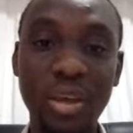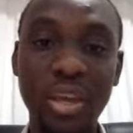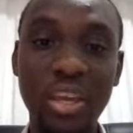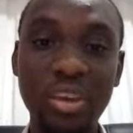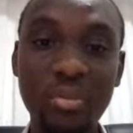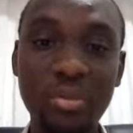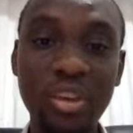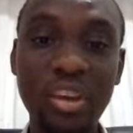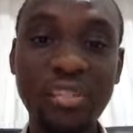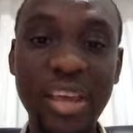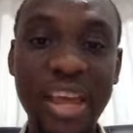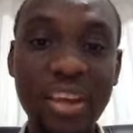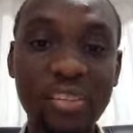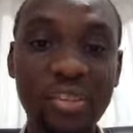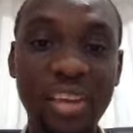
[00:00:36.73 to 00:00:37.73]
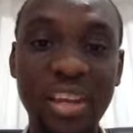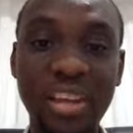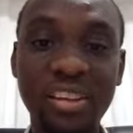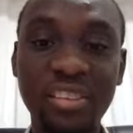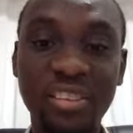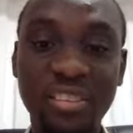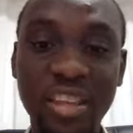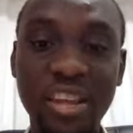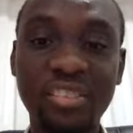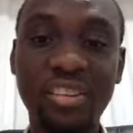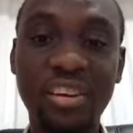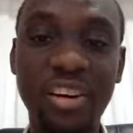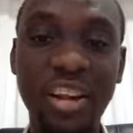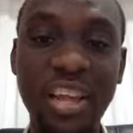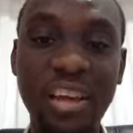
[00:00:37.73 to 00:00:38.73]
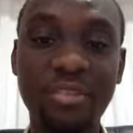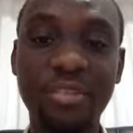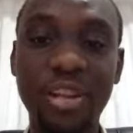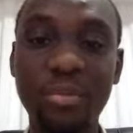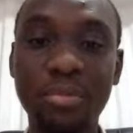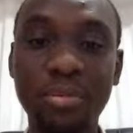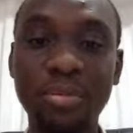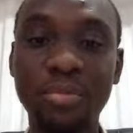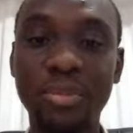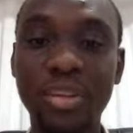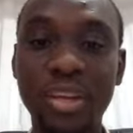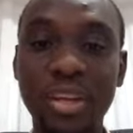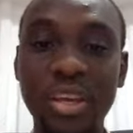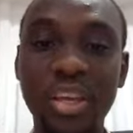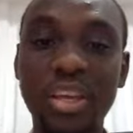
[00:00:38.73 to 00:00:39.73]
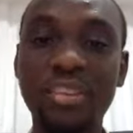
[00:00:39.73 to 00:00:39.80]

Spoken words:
AWS IoT Analytics now generally available.